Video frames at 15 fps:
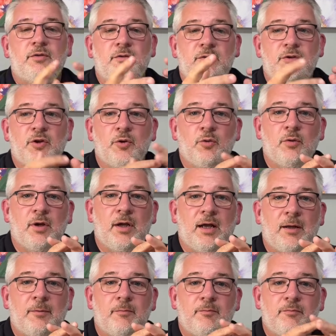
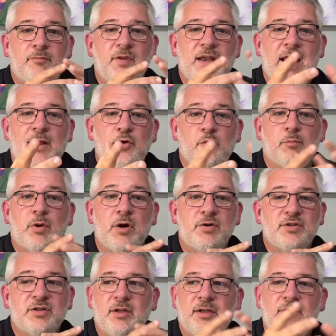that I knew
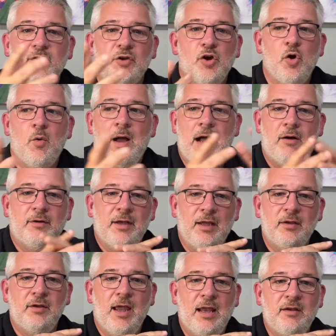personally to go out
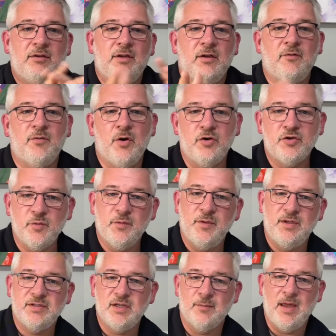and converse with
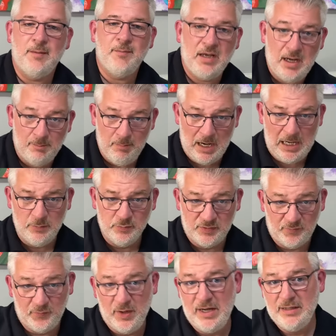these things. I mean, everybody was
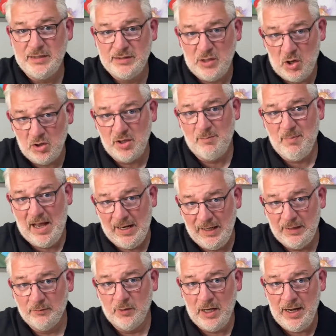afraid to talk about
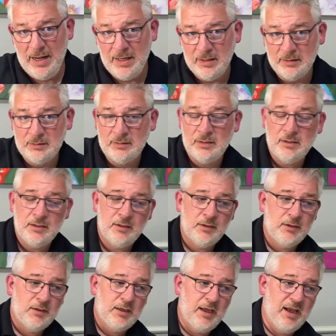it, right?
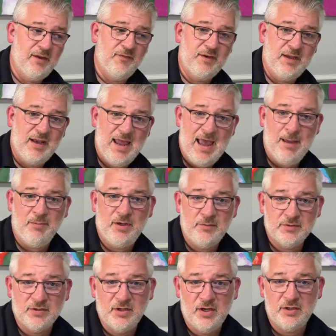And if it did happen, it
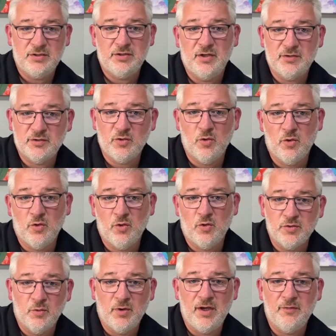was in hush-hush corners
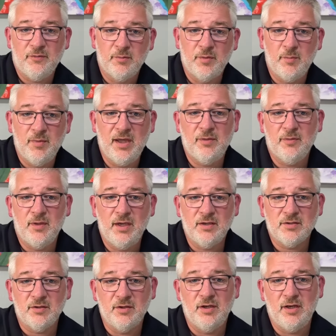away from the main thing, so
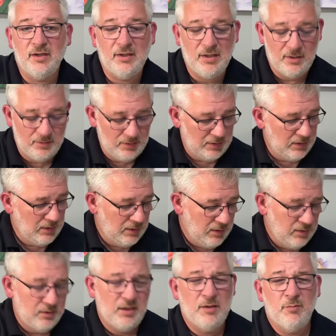you
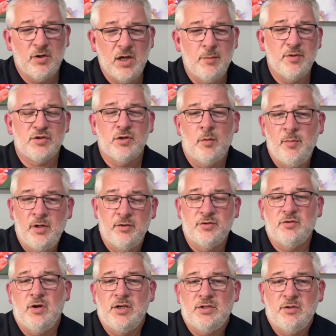didn't become a sermon
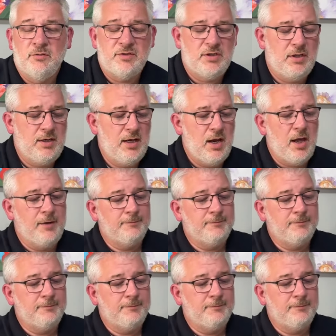illustration on Sunday night.